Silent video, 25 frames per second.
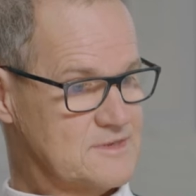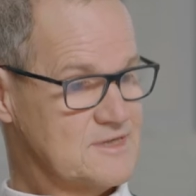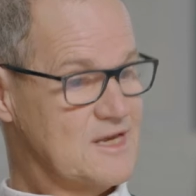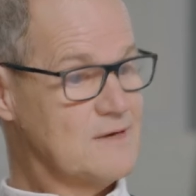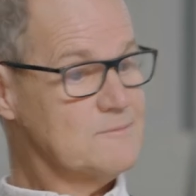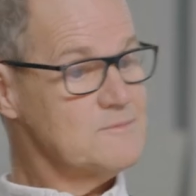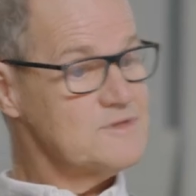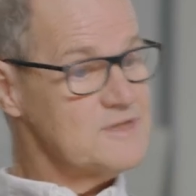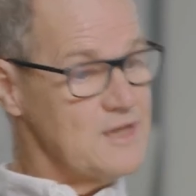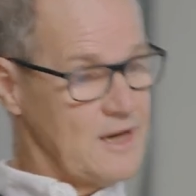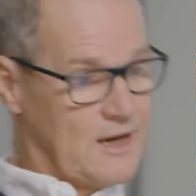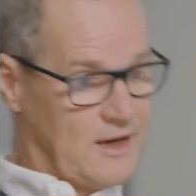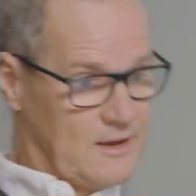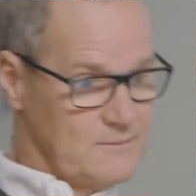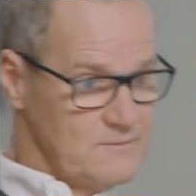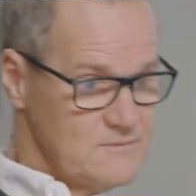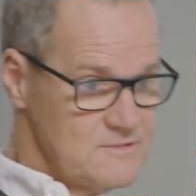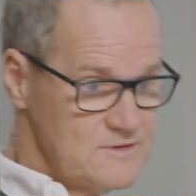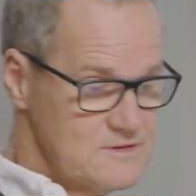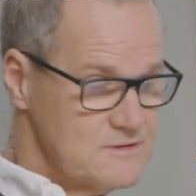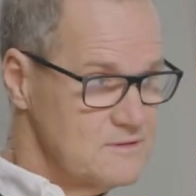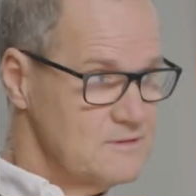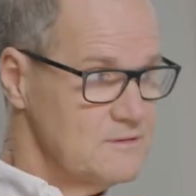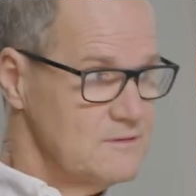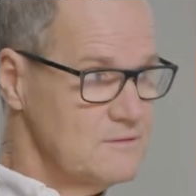
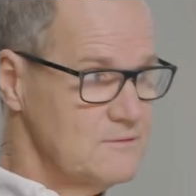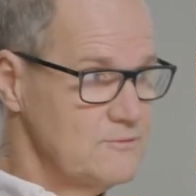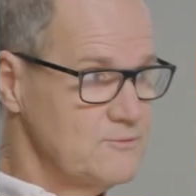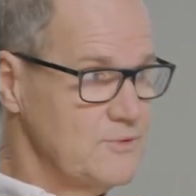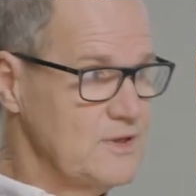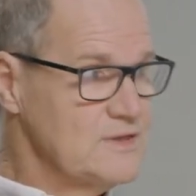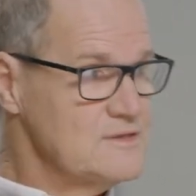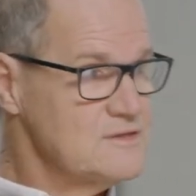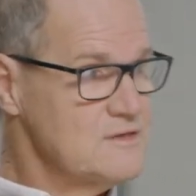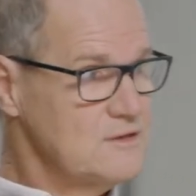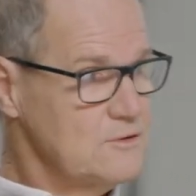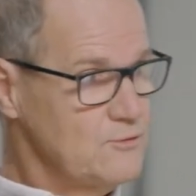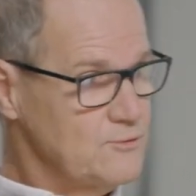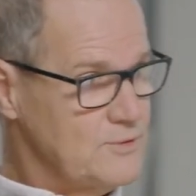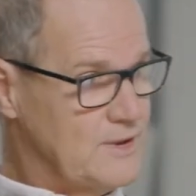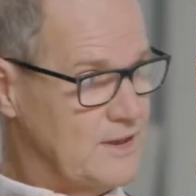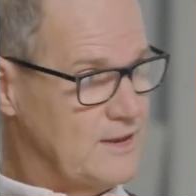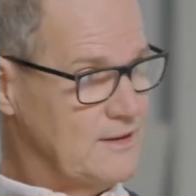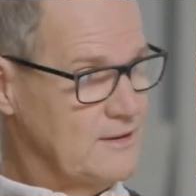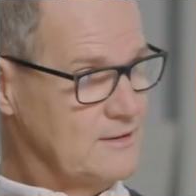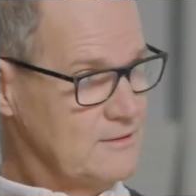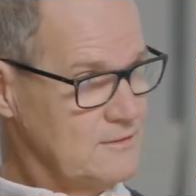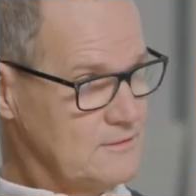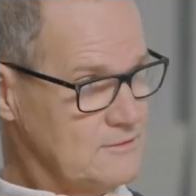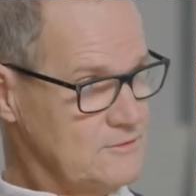Sometimes, once in a
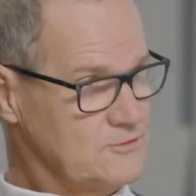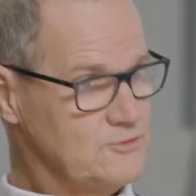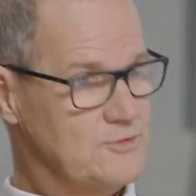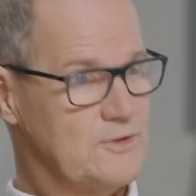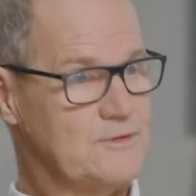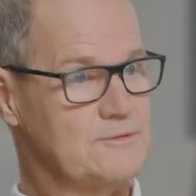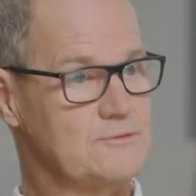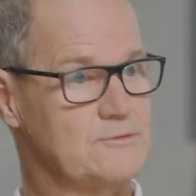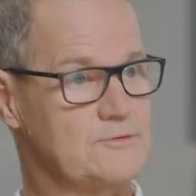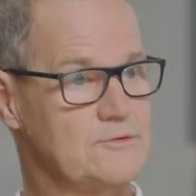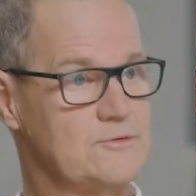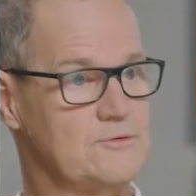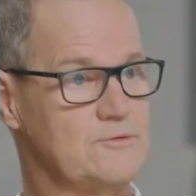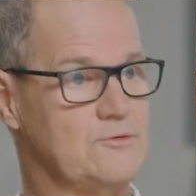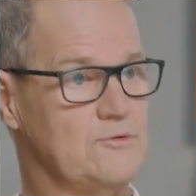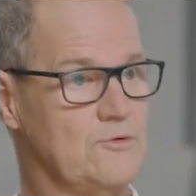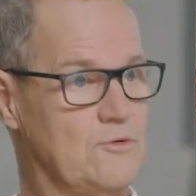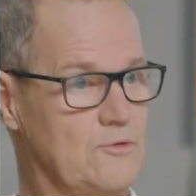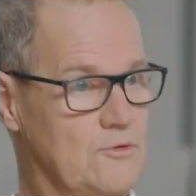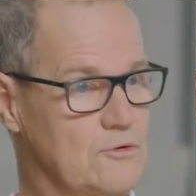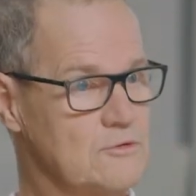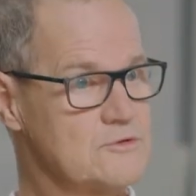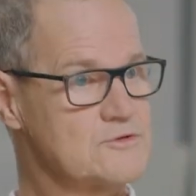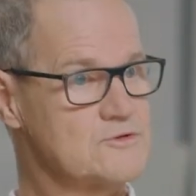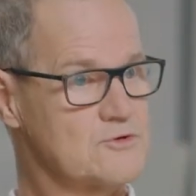while, you
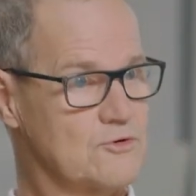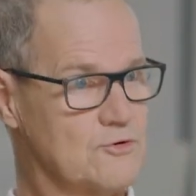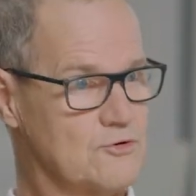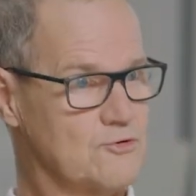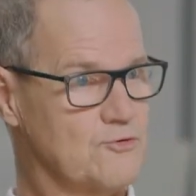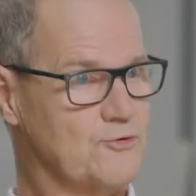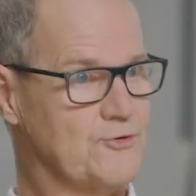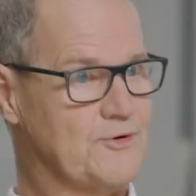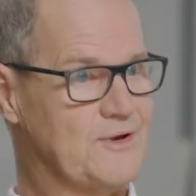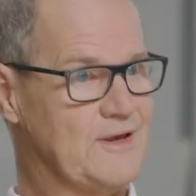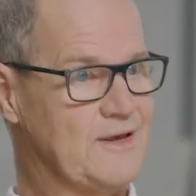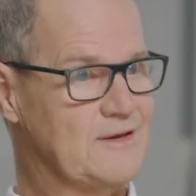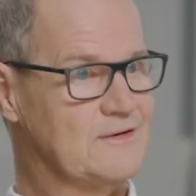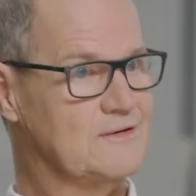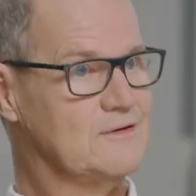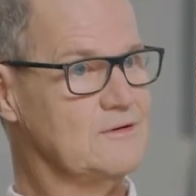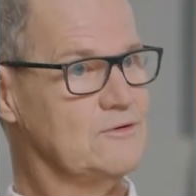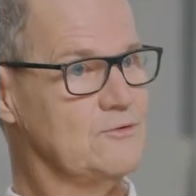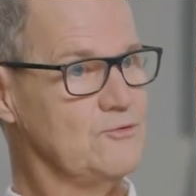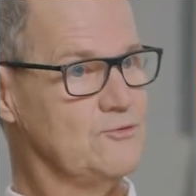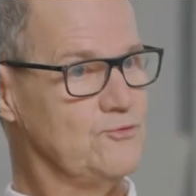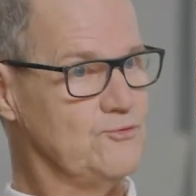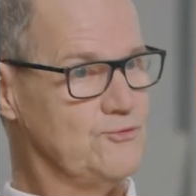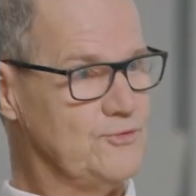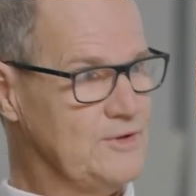also
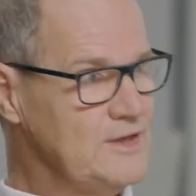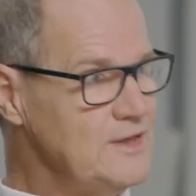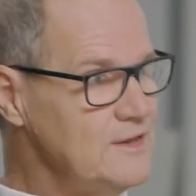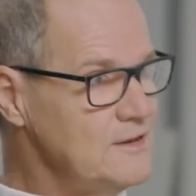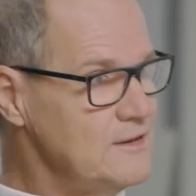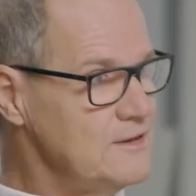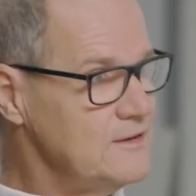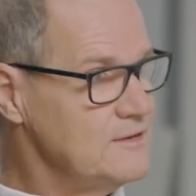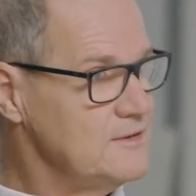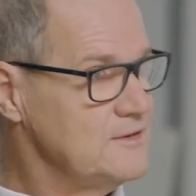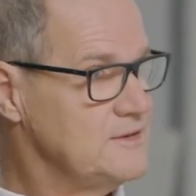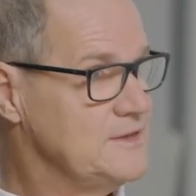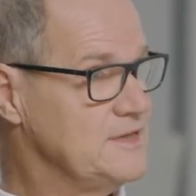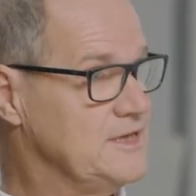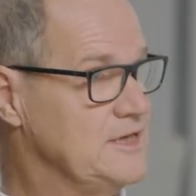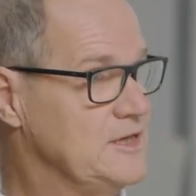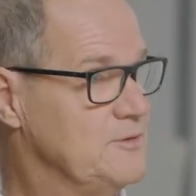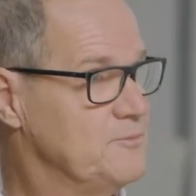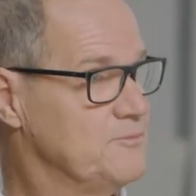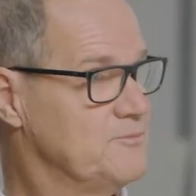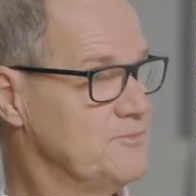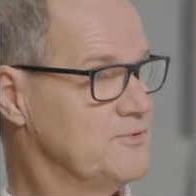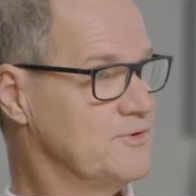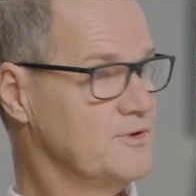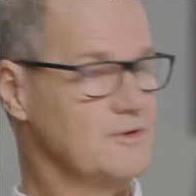create really
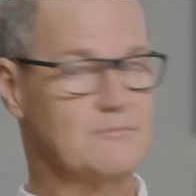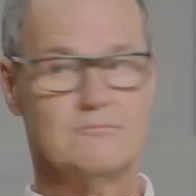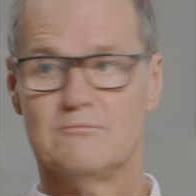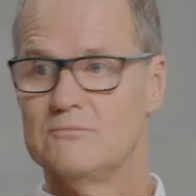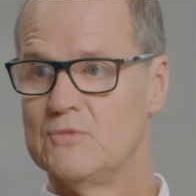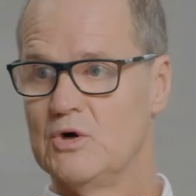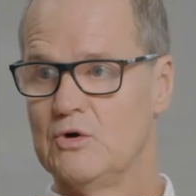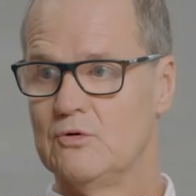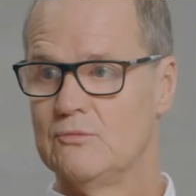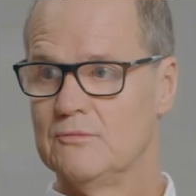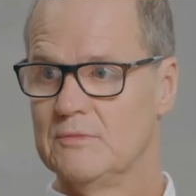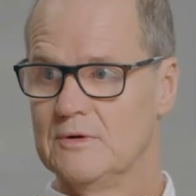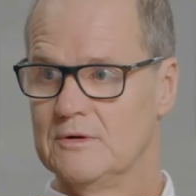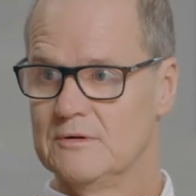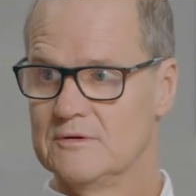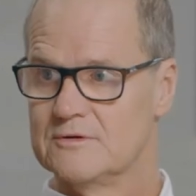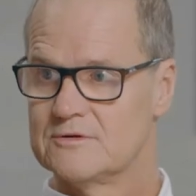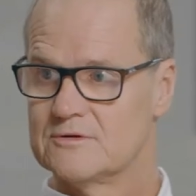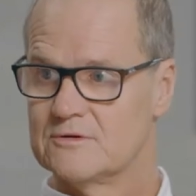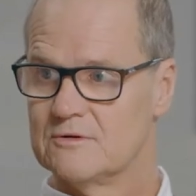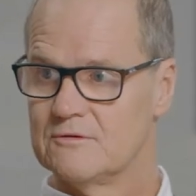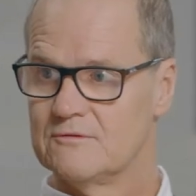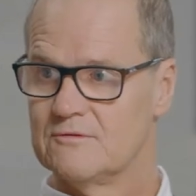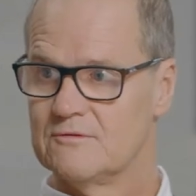deep moments